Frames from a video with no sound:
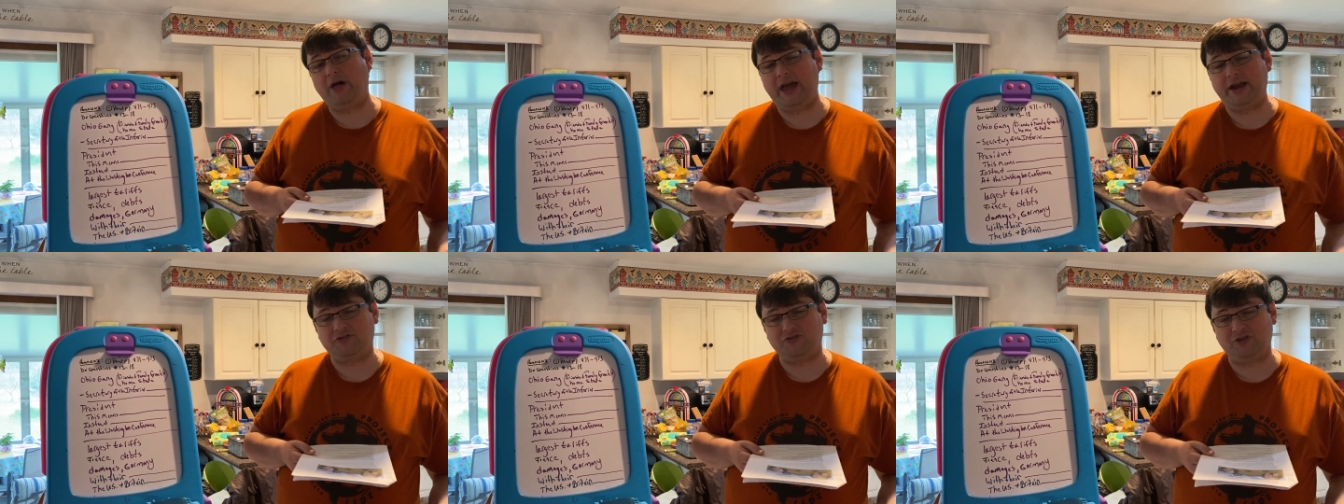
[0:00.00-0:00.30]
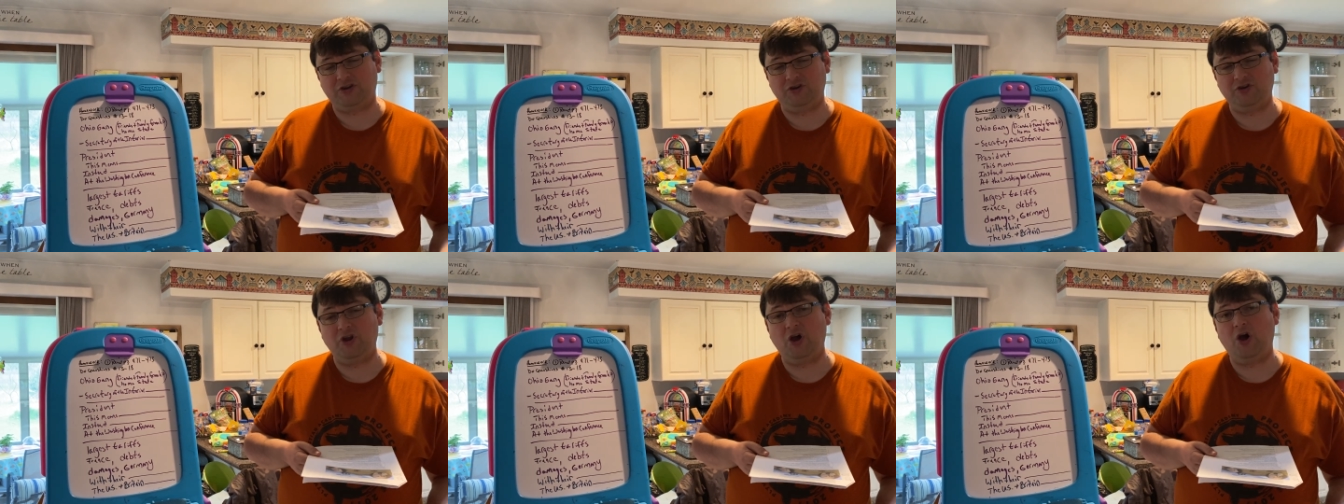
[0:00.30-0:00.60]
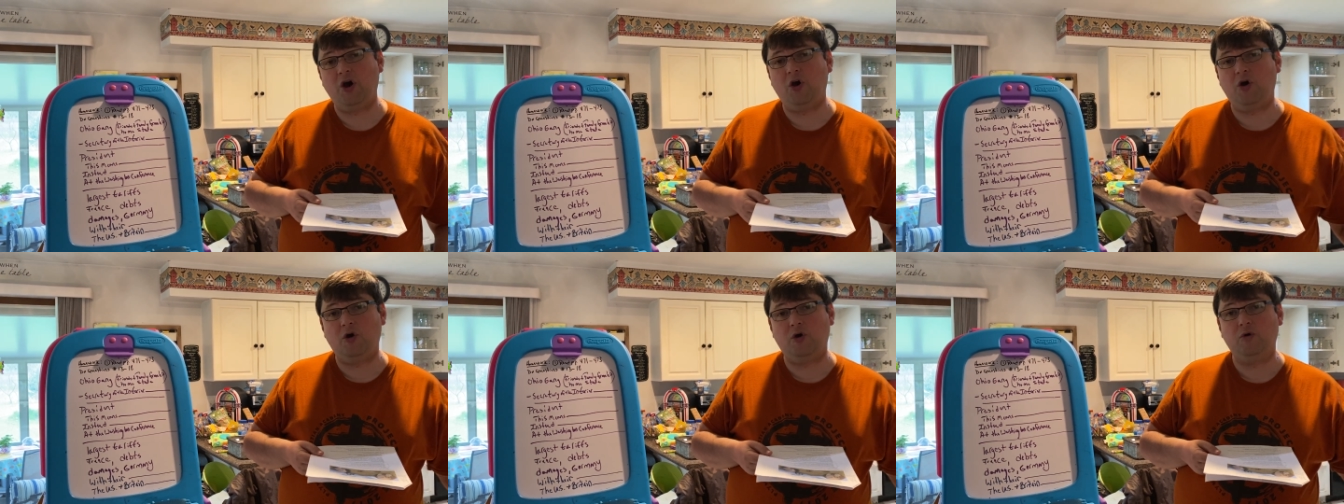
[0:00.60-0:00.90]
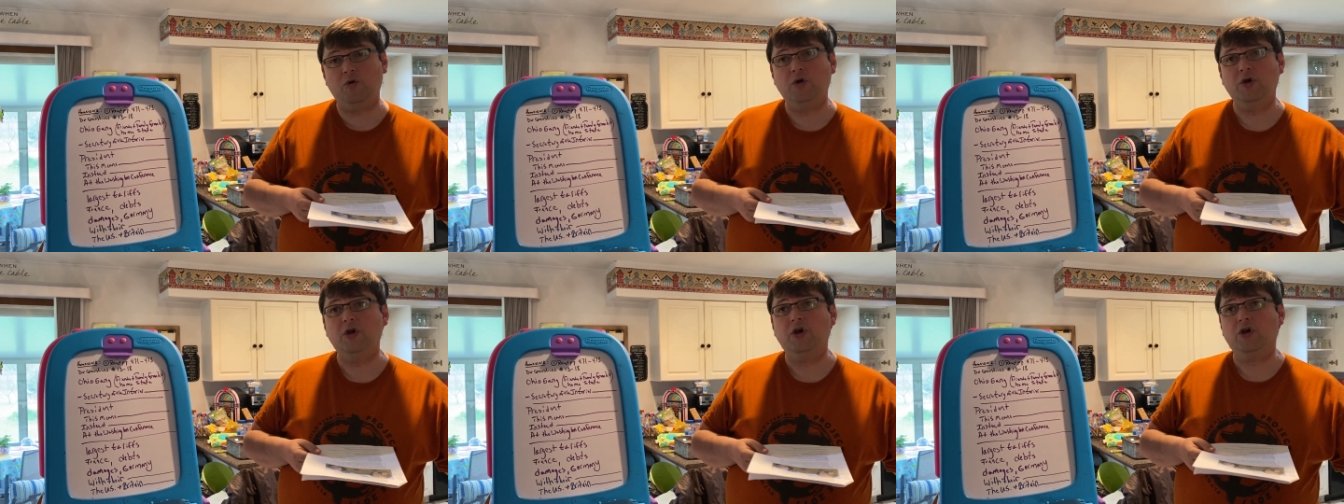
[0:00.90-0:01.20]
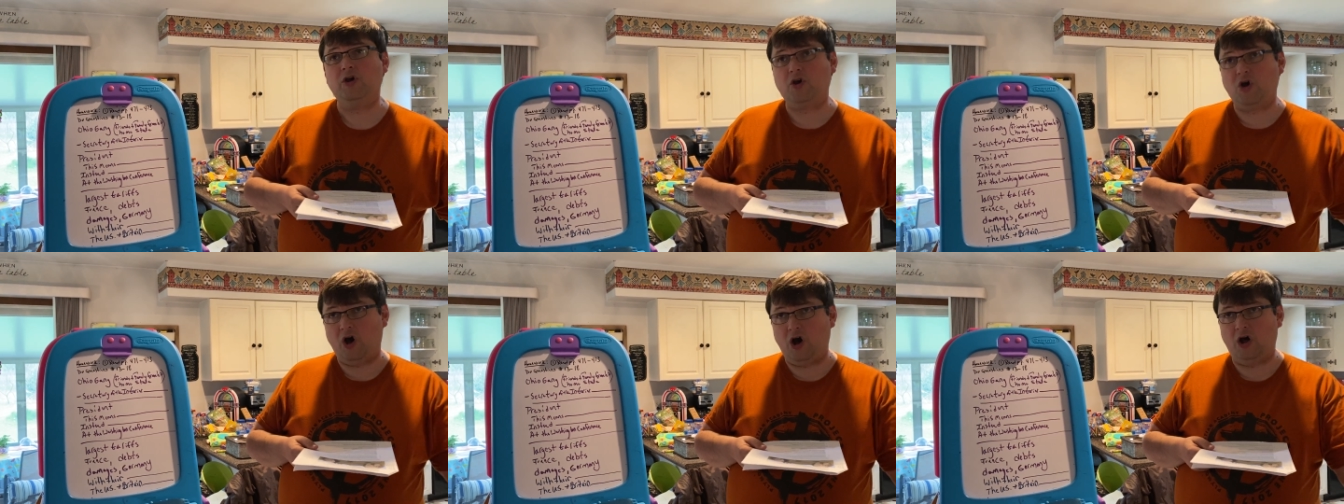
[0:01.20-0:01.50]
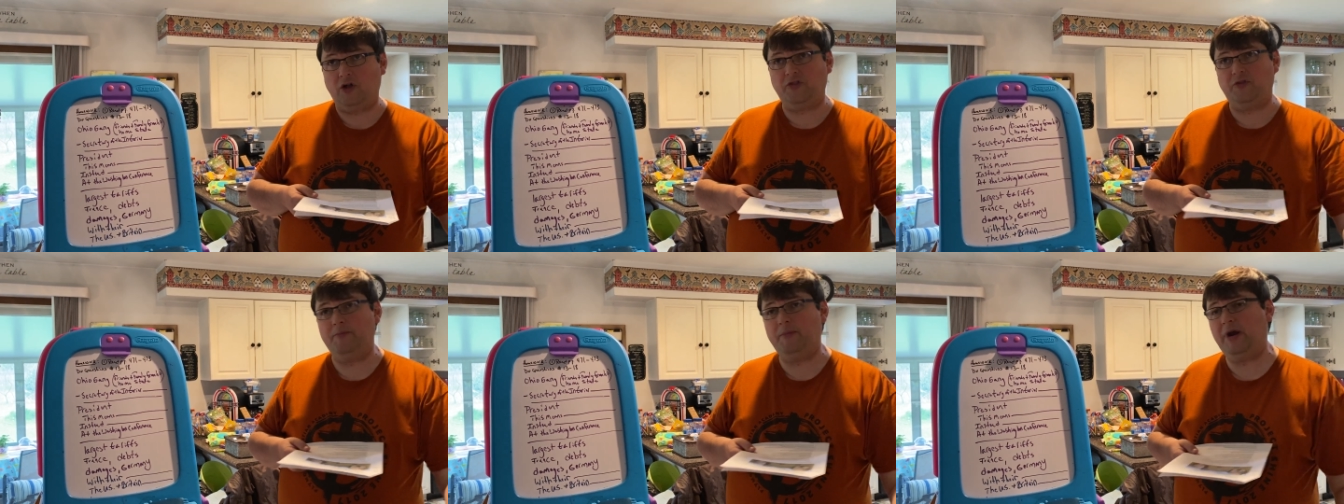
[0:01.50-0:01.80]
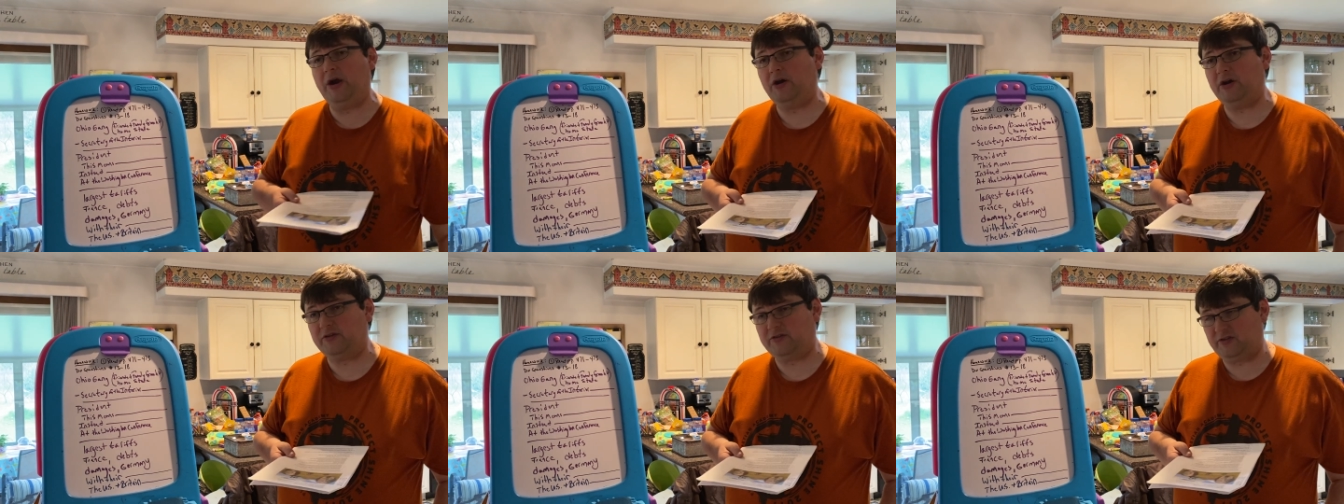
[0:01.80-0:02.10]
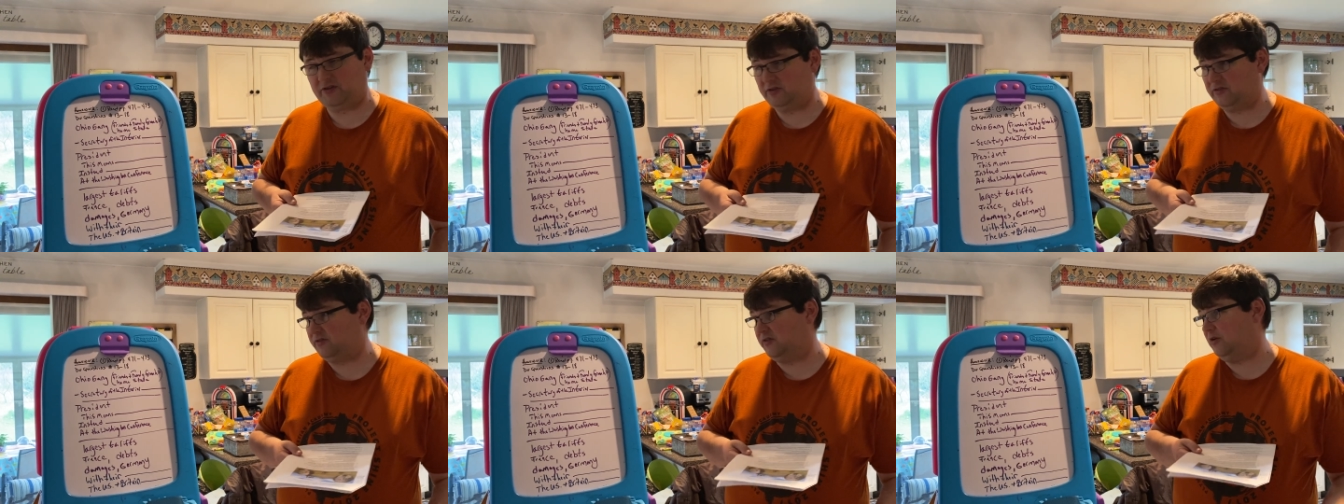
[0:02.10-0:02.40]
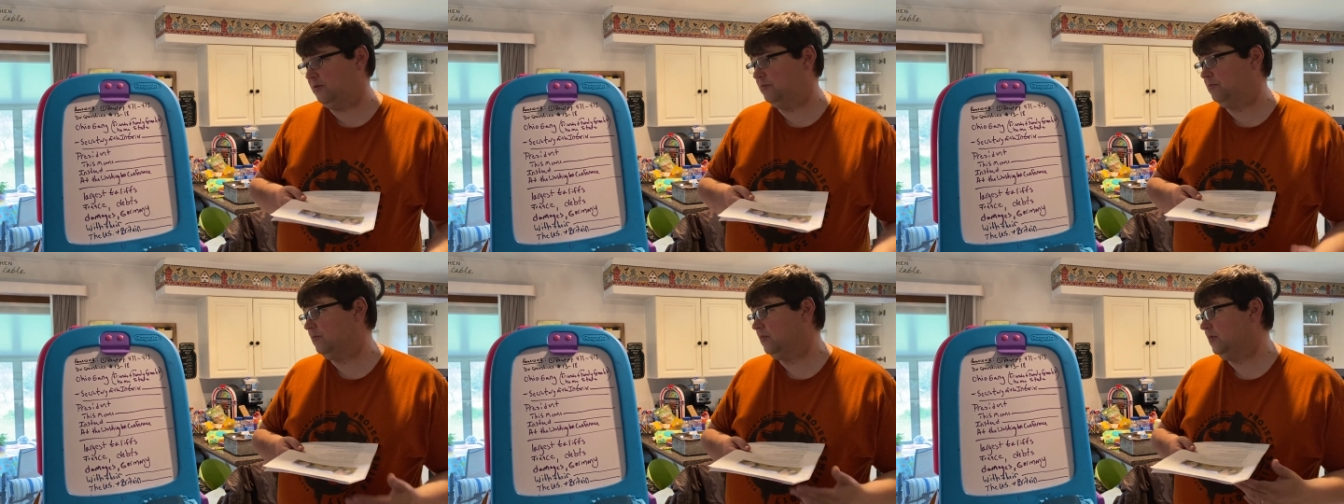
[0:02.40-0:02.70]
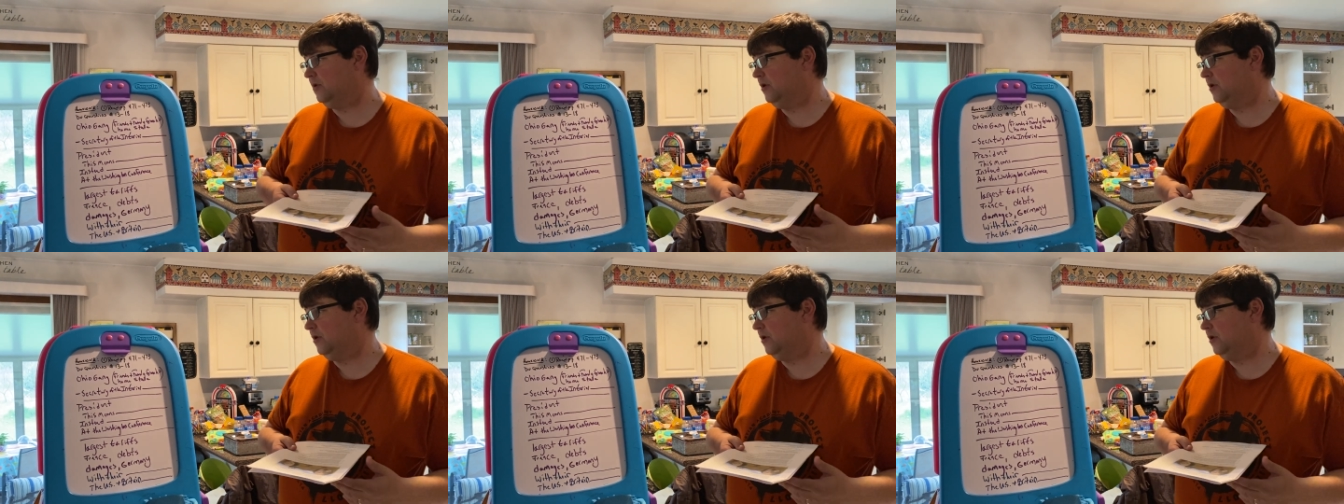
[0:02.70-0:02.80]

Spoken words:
actually know called the merit system.